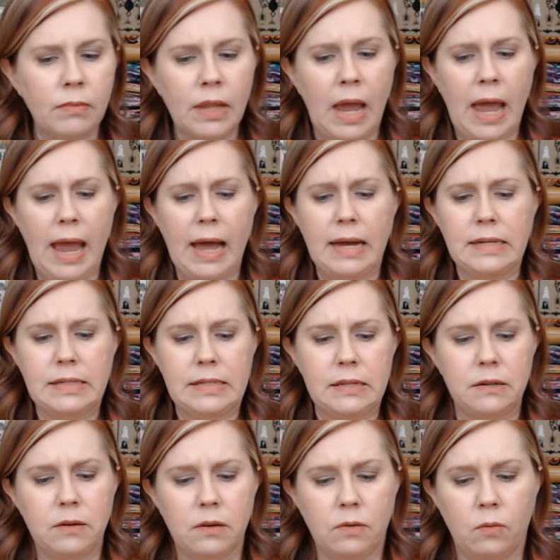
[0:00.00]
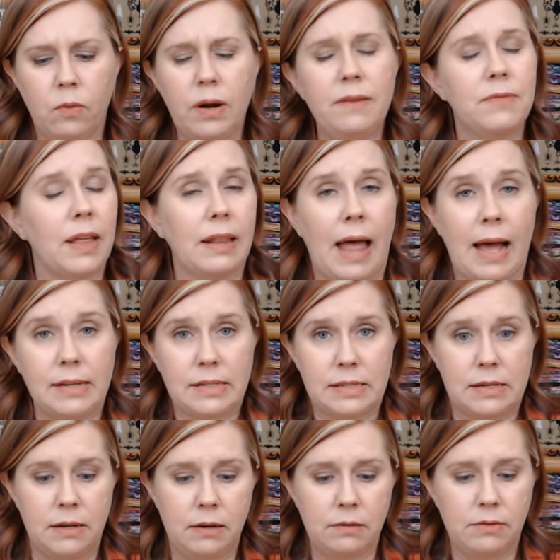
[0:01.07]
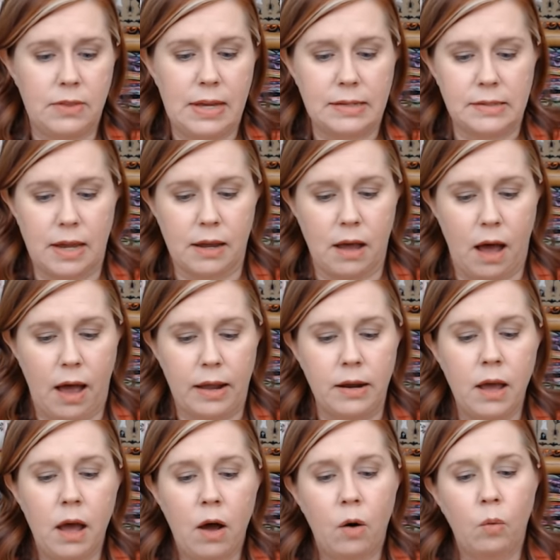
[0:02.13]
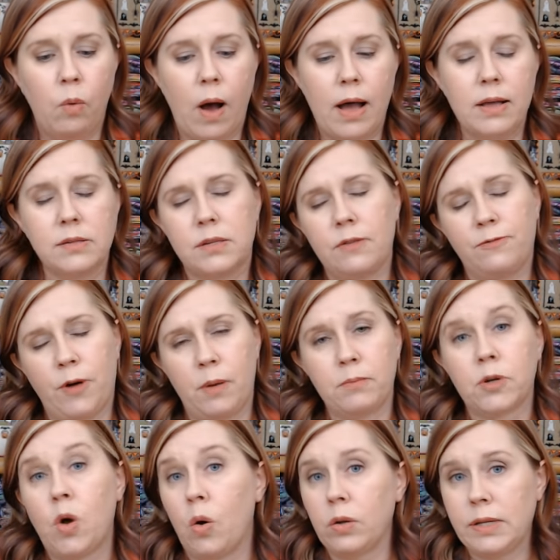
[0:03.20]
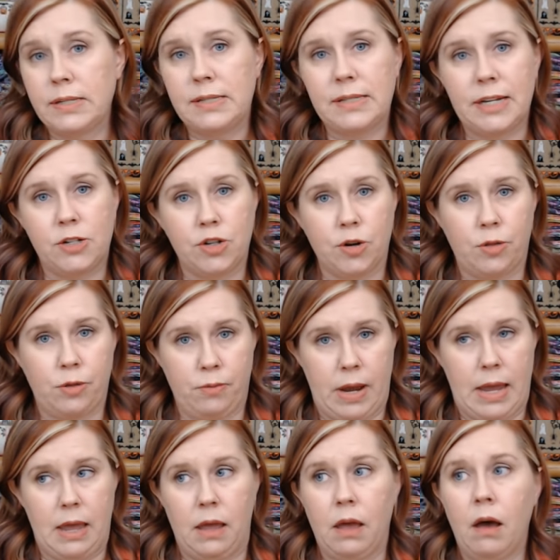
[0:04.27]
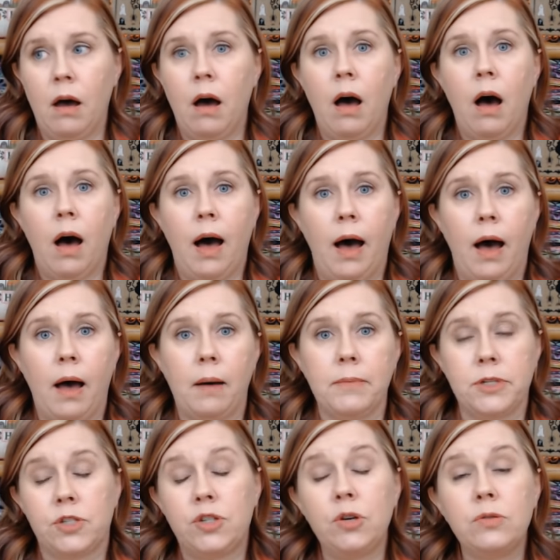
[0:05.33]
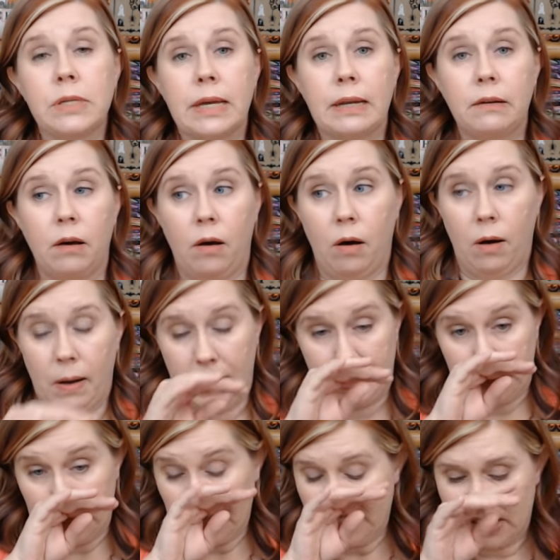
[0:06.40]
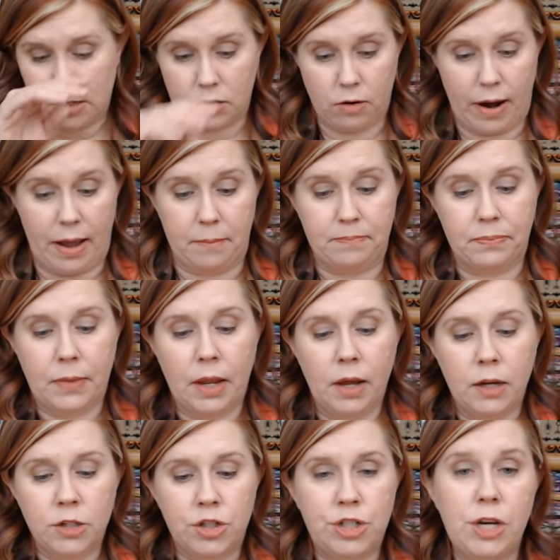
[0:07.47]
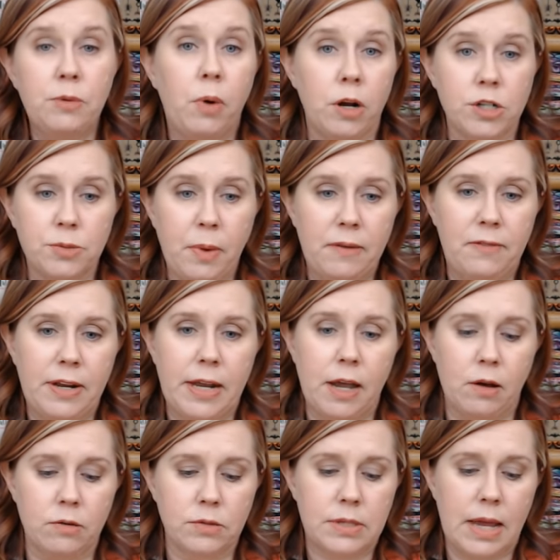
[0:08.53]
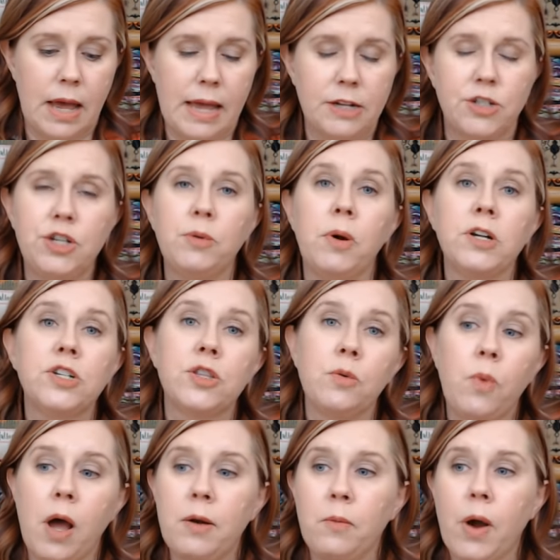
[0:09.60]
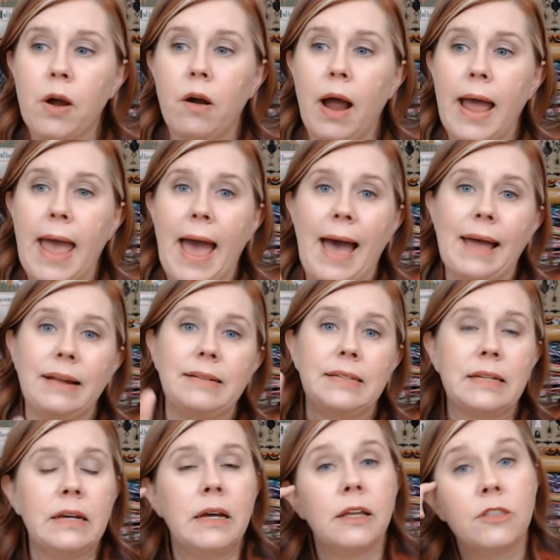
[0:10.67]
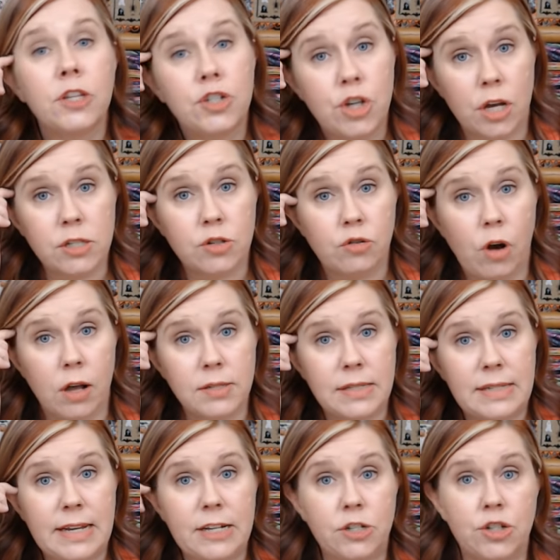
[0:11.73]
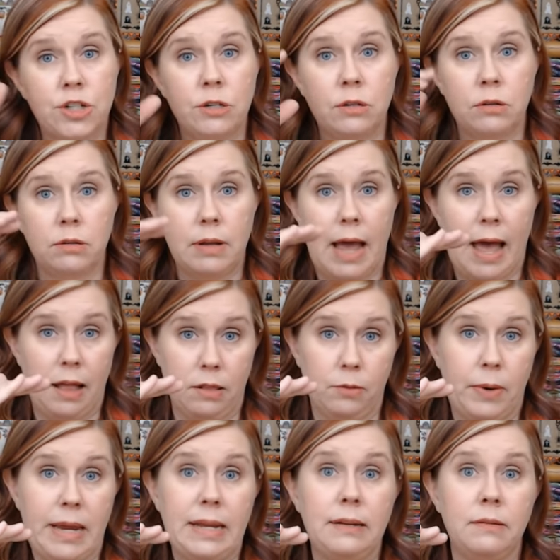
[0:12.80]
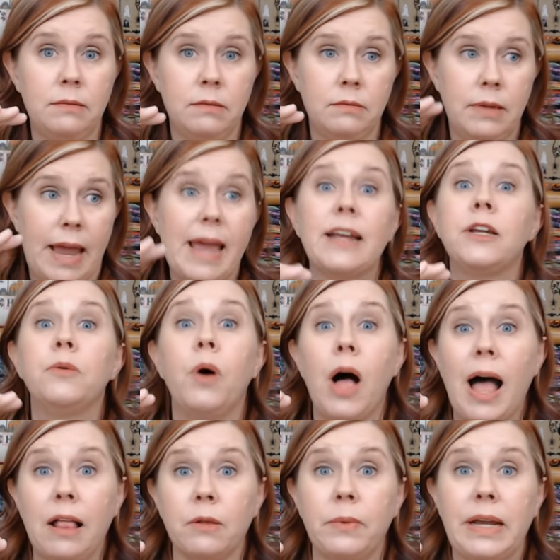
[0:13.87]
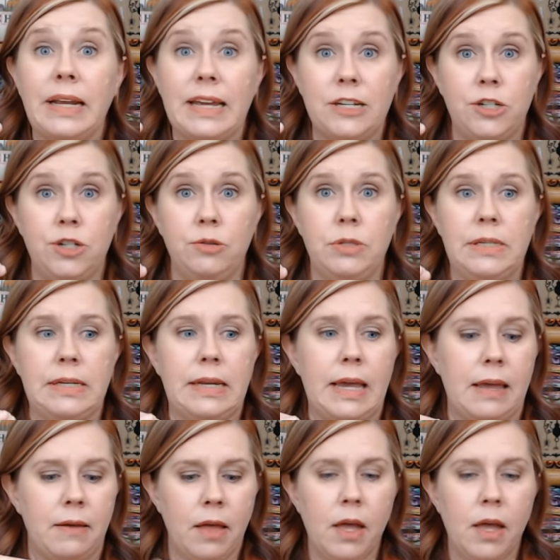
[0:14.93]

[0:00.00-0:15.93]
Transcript: And one of the last things I got was from Golden Stitcher three, um, Susan on Instagram. She watched my videos and she watched the one where I had the Just Cross Stitch Halloween, annual Halloween issue C D.